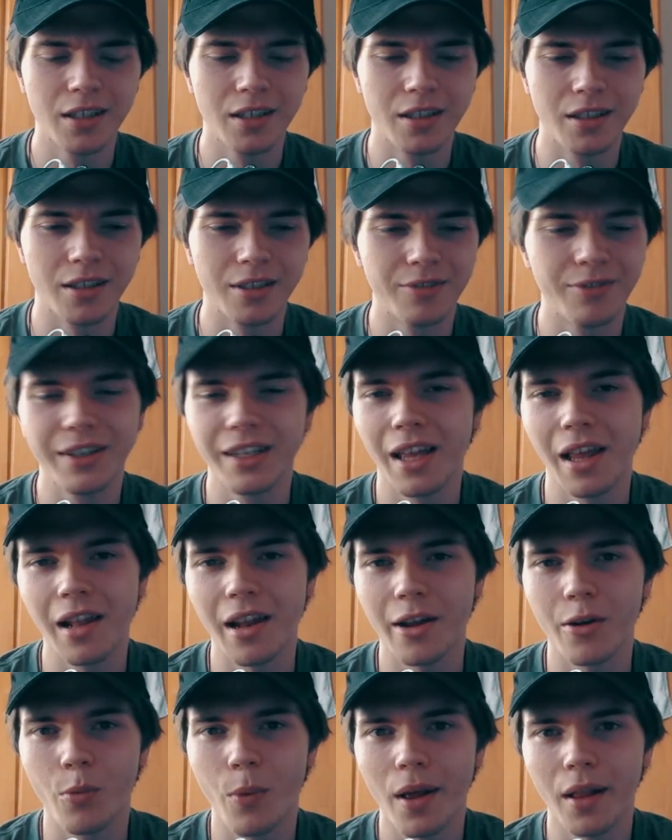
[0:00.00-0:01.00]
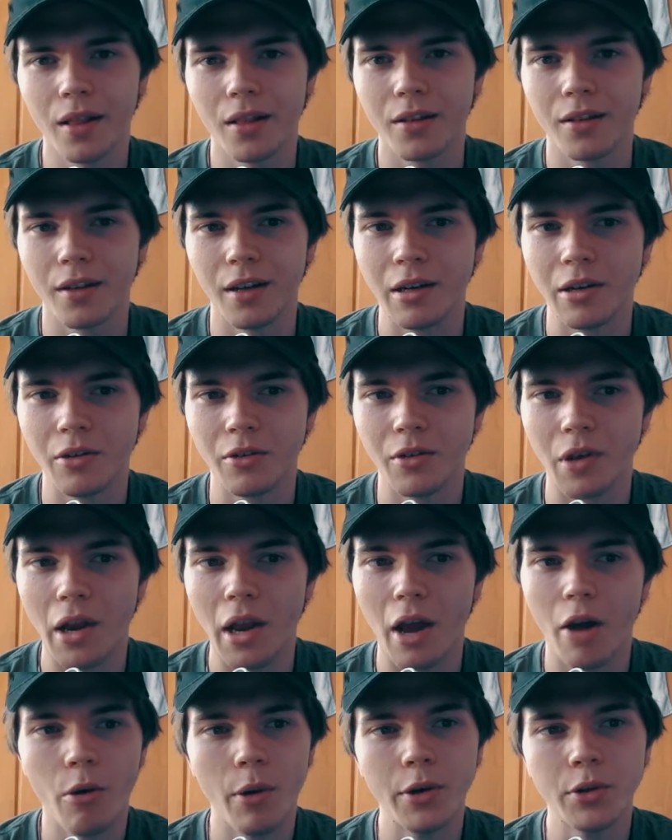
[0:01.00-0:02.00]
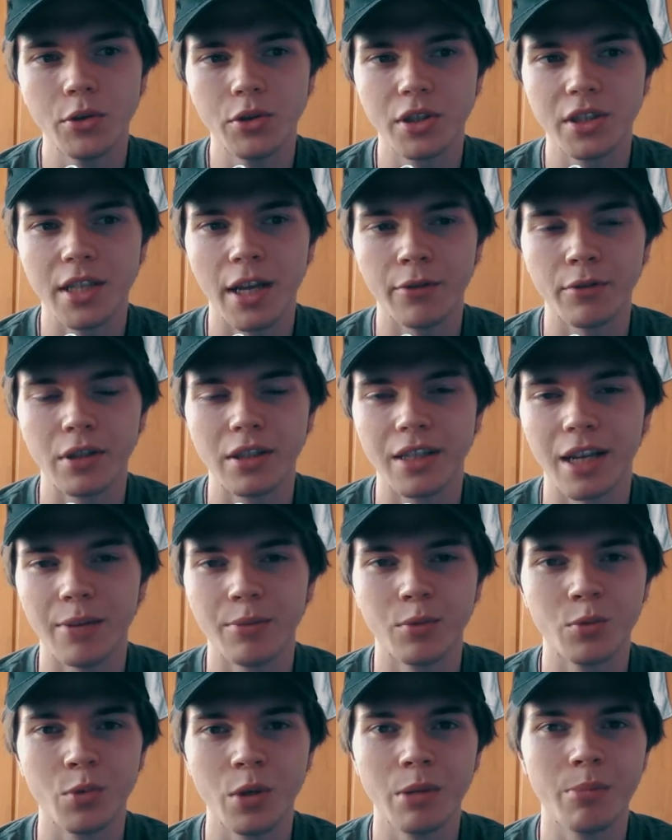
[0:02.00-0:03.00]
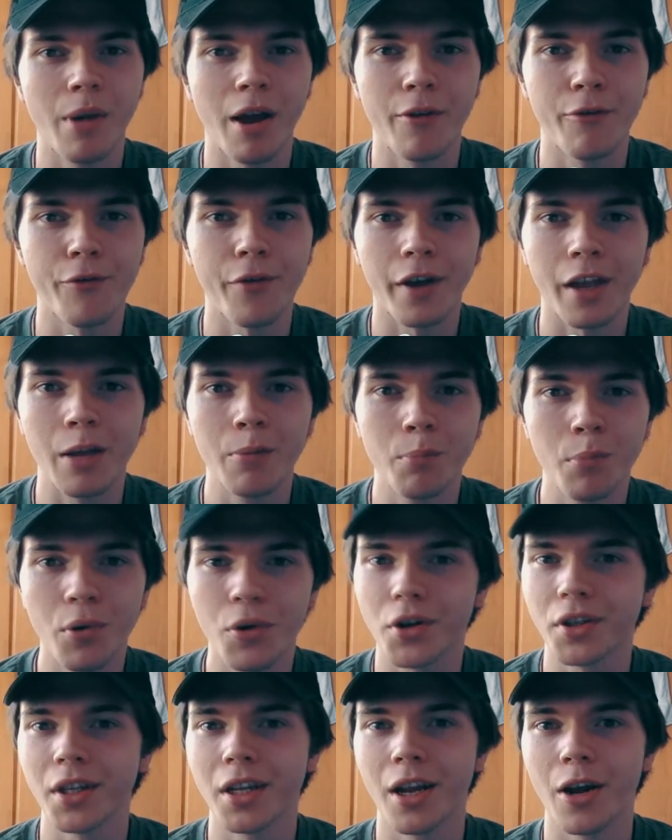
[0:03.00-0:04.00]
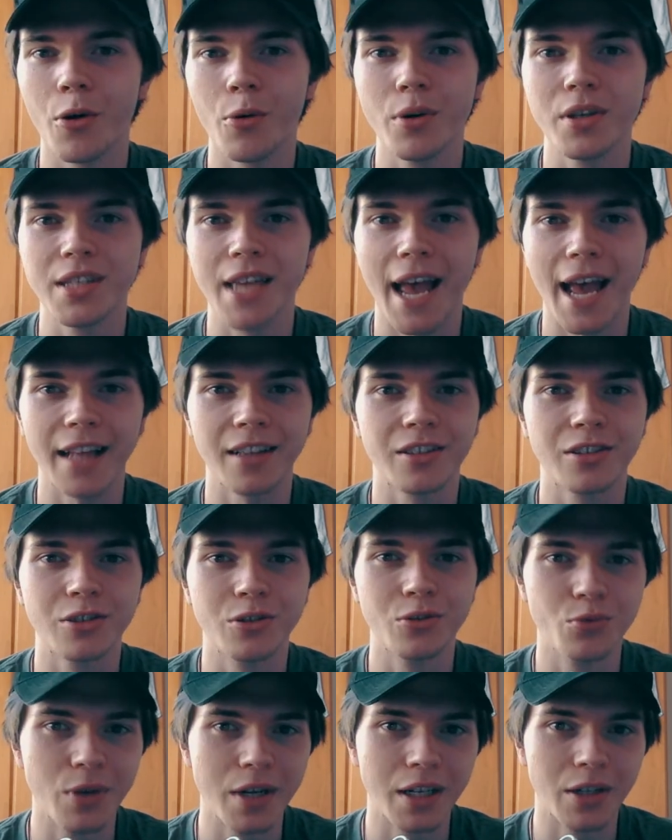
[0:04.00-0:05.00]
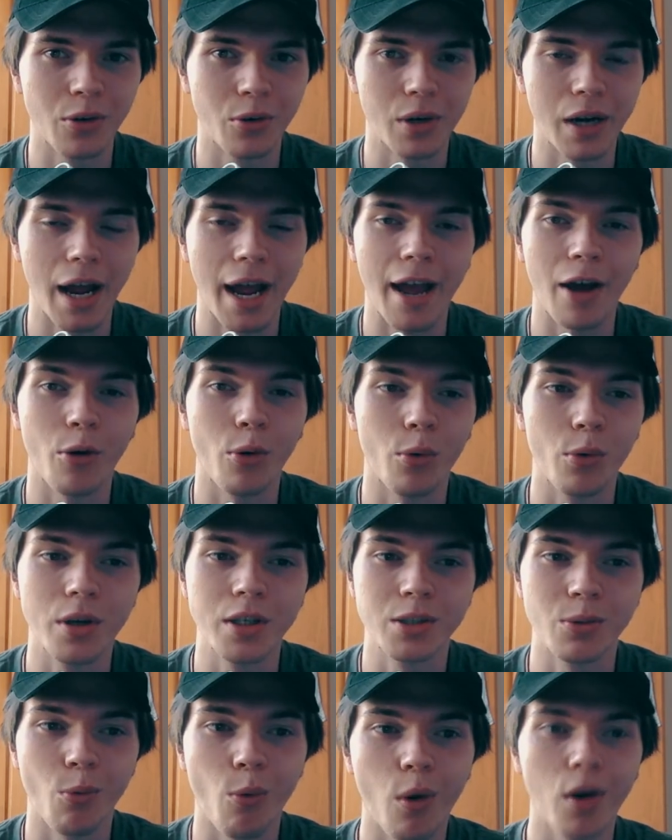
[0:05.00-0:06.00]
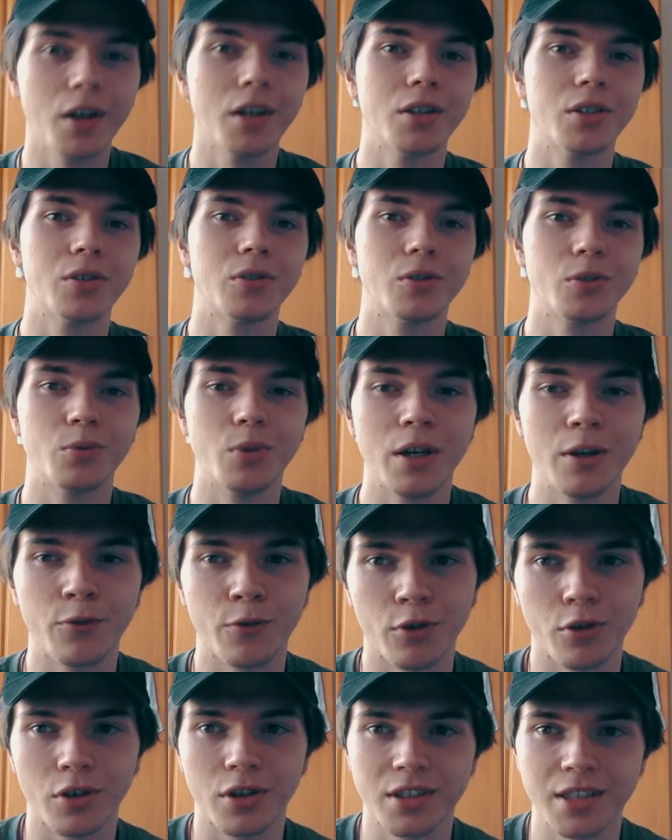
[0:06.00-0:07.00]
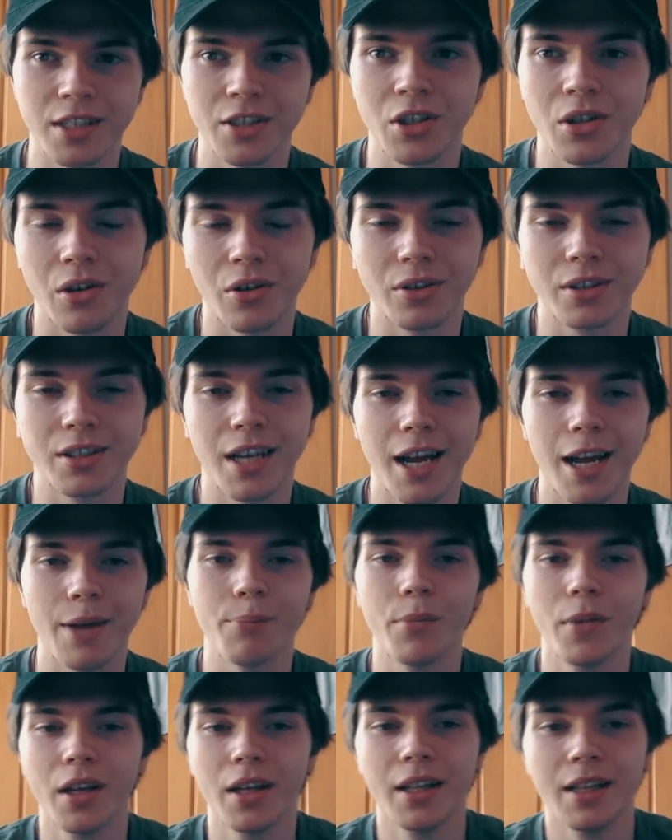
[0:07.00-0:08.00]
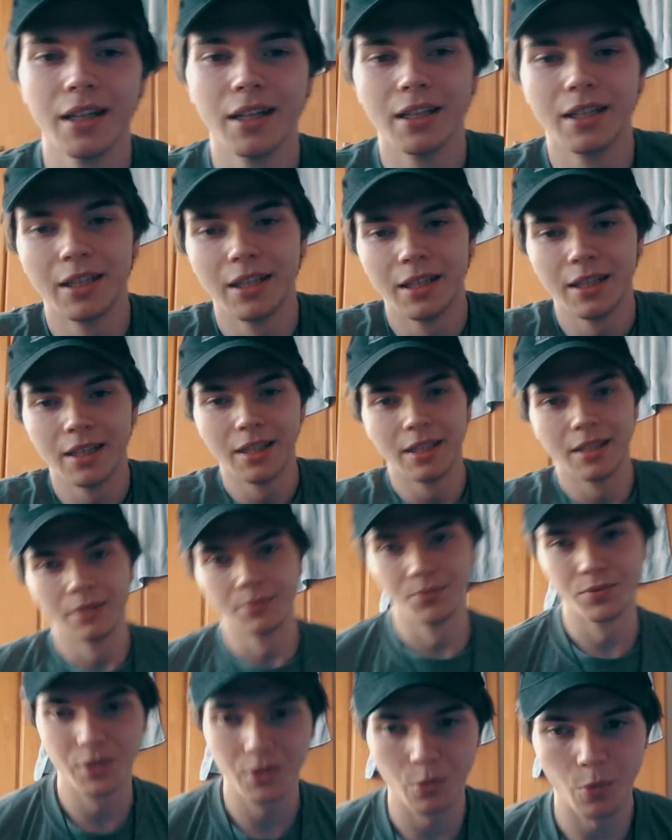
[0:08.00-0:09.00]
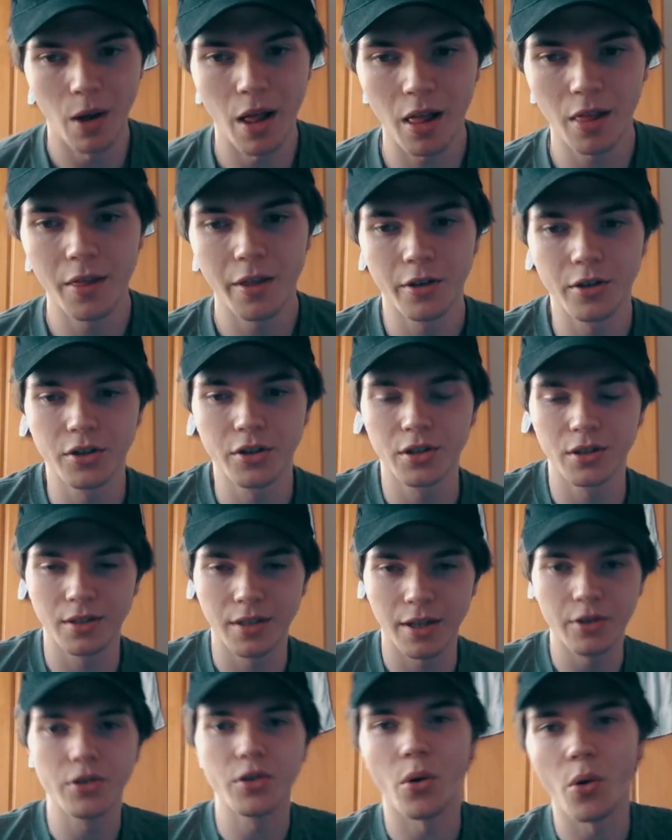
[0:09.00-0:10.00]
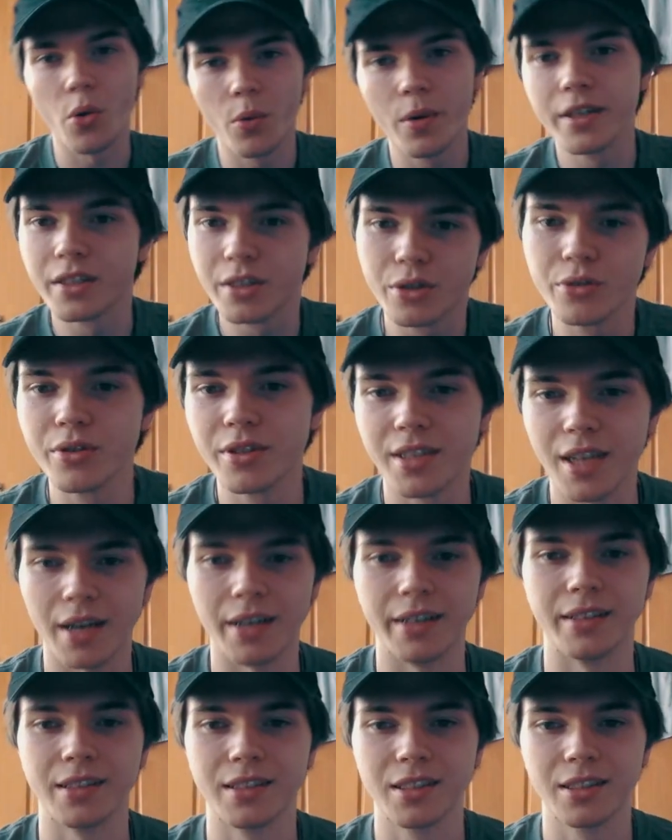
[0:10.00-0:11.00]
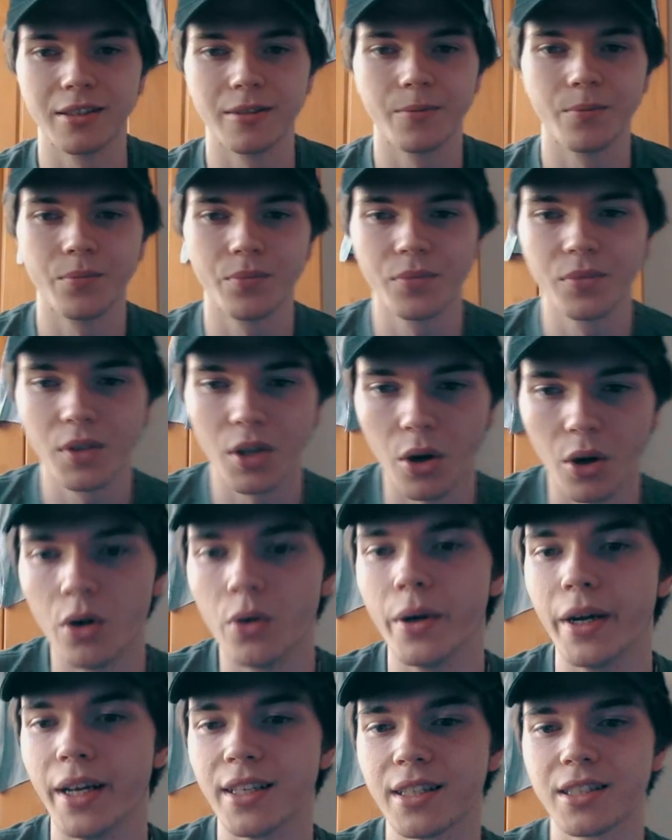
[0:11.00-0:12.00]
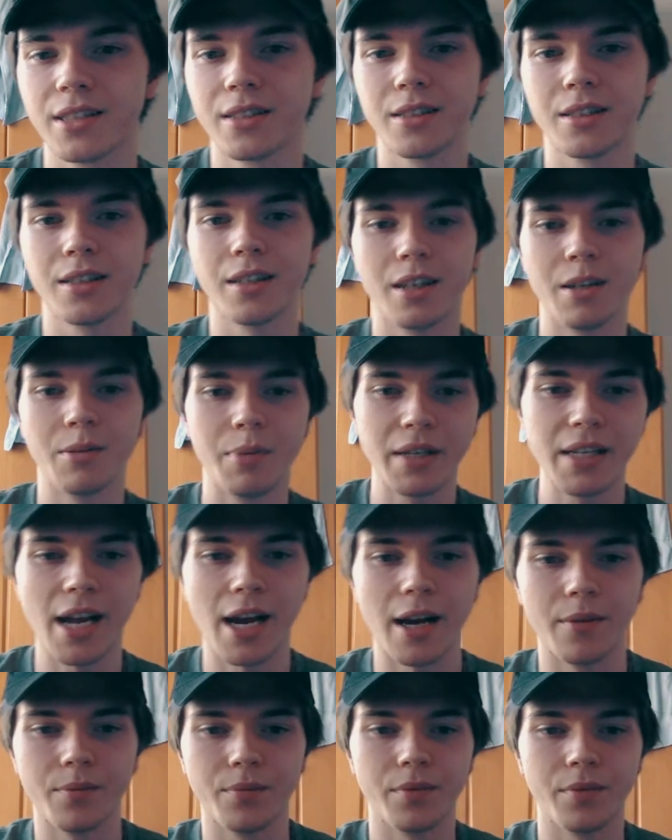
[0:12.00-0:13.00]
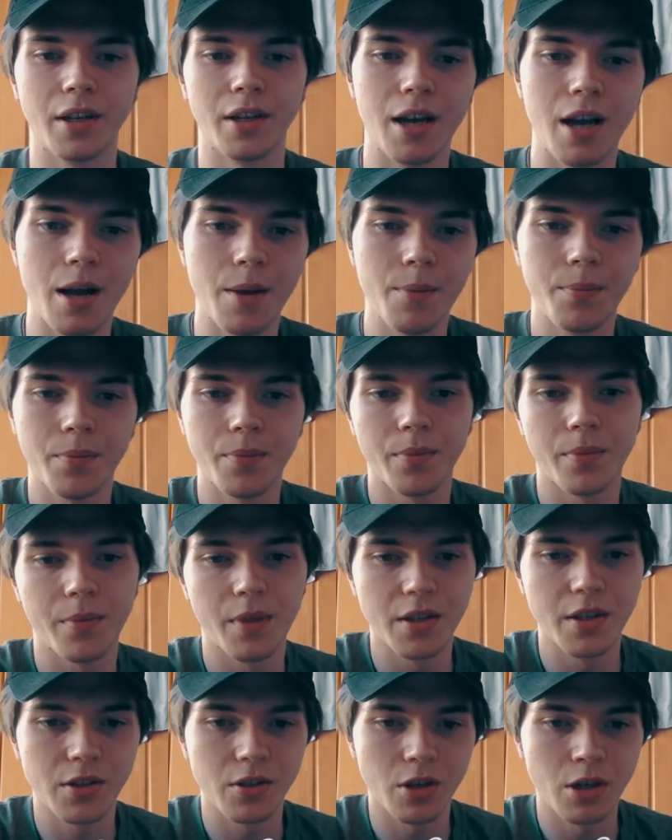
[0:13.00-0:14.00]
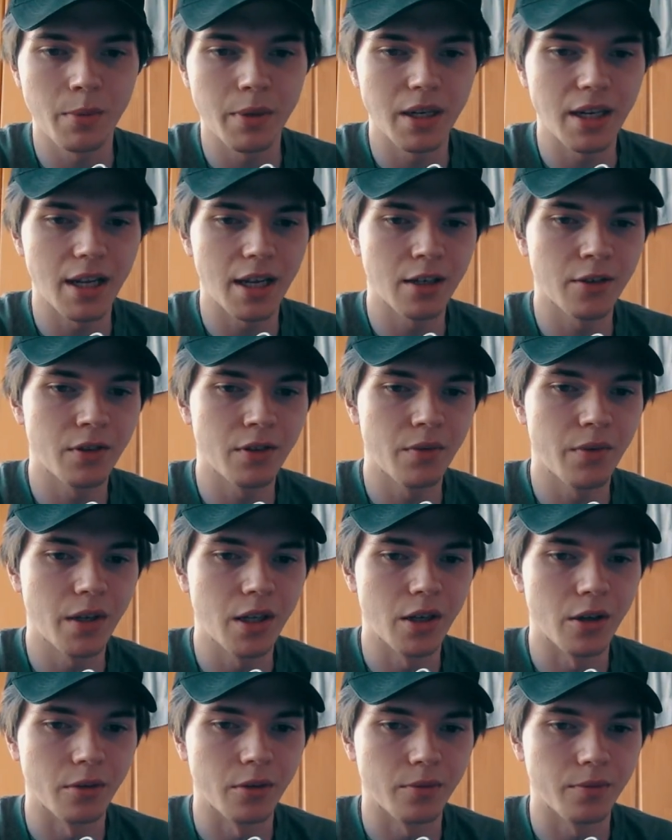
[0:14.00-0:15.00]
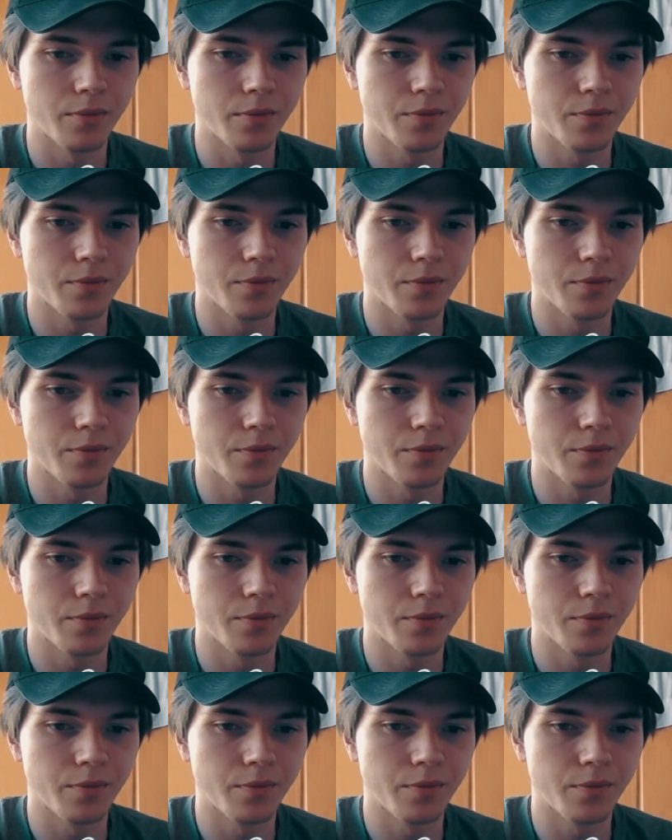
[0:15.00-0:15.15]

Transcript: uh, thinking like, well, you know, now I do just have the time to read my fucking book that I always had to read or I always wanted to read for such a long time. Well, there's there's always two sides, always. Uh, but yeah, um, this is gonna be the end of the video,